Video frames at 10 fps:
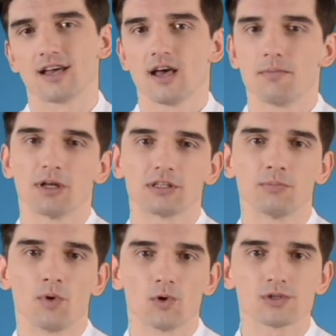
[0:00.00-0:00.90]
but
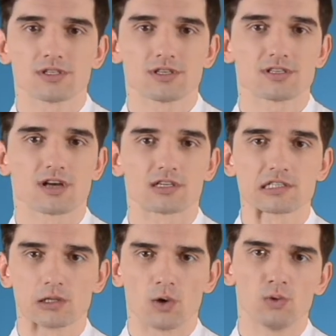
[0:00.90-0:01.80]
most start
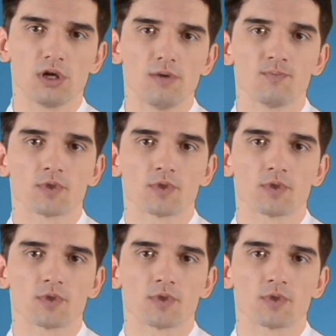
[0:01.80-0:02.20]
slowly